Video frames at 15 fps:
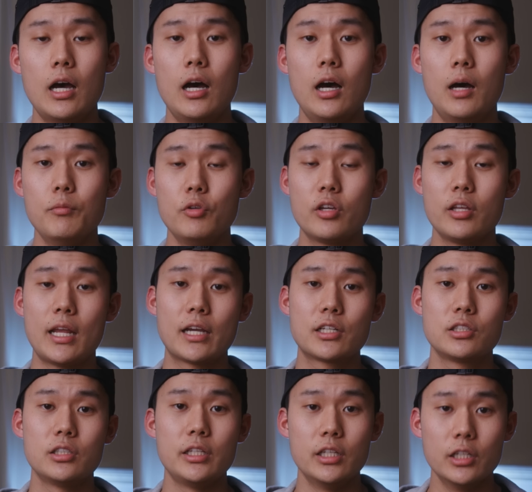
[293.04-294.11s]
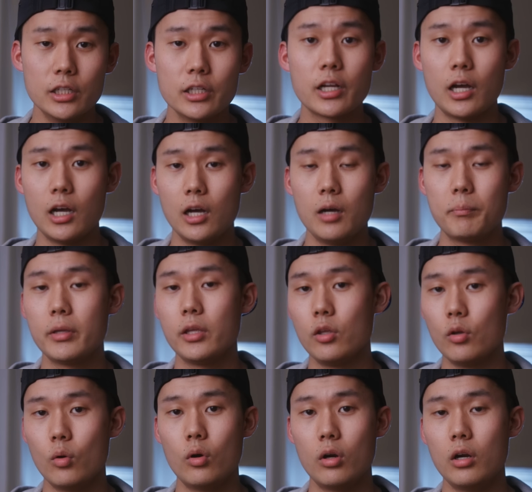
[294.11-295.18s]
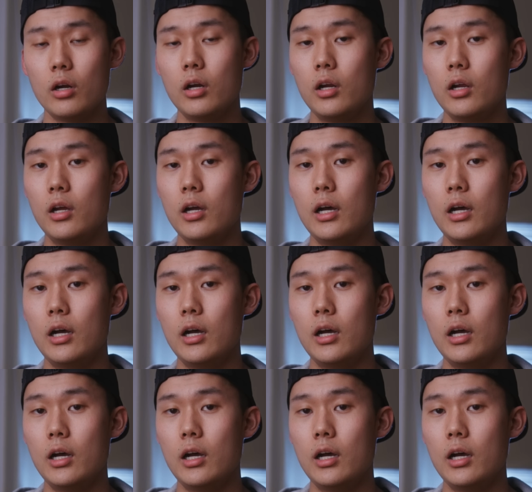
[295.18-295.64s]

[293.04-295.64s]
you can actually hook up your